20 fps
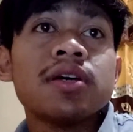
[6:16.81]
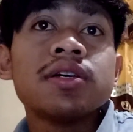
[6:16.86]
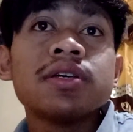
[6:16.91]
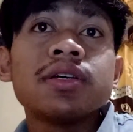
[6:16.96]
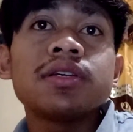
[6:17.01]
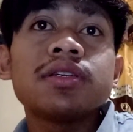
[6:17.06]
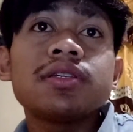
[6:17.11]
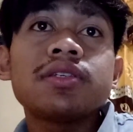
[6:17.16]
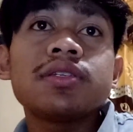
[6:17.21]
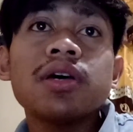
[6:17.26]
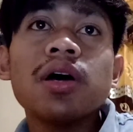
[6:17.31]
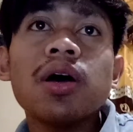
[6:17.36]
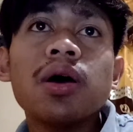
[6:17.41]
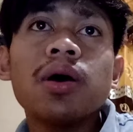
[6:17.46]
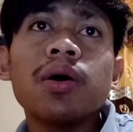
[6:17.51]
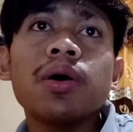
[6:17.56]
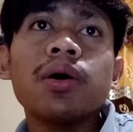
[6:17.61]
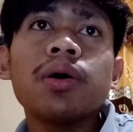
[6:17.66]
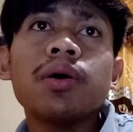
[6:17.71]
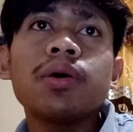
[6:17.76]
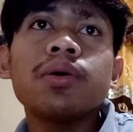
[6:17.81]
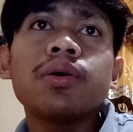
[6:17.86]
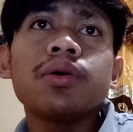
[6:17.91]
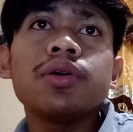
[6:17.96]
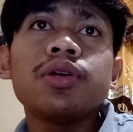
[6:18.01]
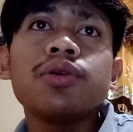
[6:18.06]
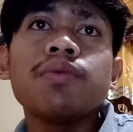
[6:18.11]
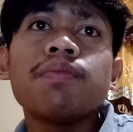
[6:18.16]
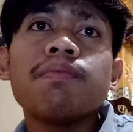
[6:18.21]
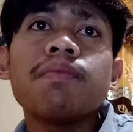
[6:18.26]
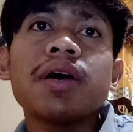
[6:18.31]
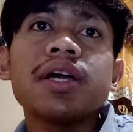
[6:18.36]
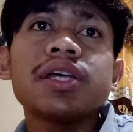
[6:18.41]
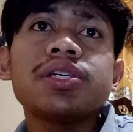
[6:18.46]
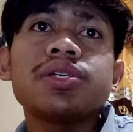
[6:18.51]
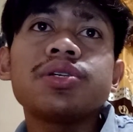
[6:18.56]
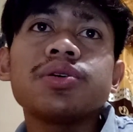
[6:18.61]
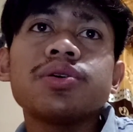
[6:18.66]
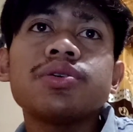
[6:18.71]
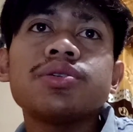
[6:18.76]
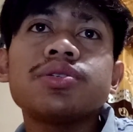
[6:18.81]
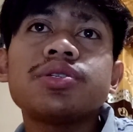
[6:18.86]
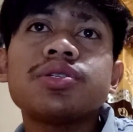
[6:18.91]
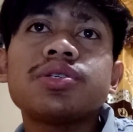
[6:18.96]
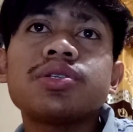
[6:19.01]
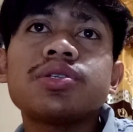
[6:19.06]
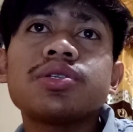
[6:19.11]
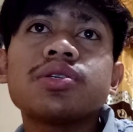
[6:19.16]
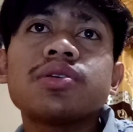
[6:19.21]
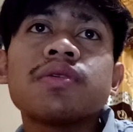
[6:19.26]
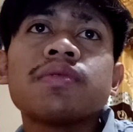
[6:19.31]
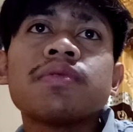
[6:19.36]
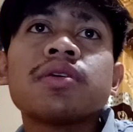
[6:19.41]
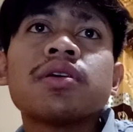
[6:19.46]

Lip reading: So you might choose